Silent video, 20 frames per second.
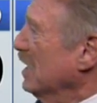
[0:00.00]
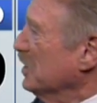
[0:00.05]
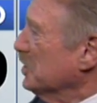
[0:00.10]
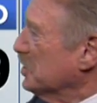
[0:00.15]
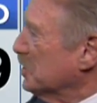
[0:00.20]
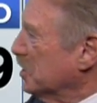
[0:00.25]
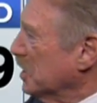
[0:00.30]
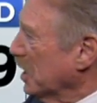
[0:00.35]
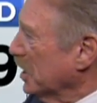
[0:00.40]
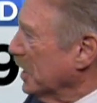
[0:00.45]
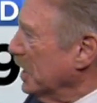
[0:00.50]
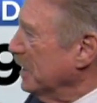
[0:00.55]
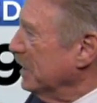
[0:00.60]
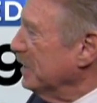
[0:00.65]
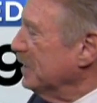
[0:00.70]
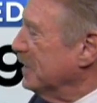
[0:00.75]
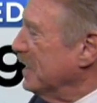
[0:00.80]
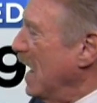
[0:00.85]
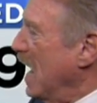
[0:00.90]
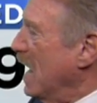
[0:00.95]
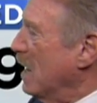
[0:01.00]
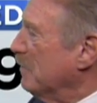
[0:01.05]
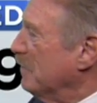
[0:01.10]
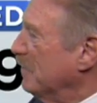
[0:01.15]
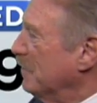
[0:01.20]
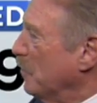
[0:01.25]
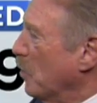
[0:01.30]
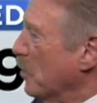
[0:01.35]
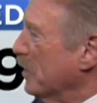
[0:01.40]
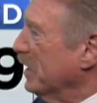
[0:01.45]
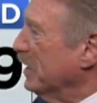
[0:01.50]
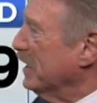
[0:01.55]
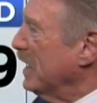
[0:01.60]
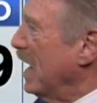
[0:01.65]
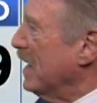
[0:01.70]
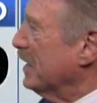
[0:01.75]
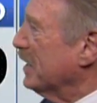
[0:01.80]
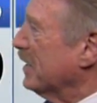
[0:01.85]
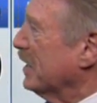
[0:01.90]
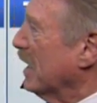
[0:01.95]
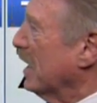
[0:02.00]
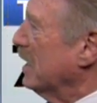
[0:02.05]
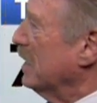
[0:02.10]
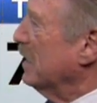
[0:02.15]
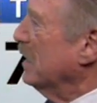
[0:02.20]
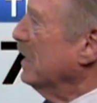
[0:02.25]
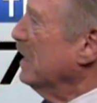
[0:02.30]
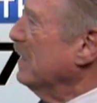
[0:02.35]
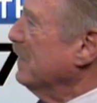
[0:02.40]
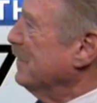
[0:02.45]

Chilly, damp, 49 at night,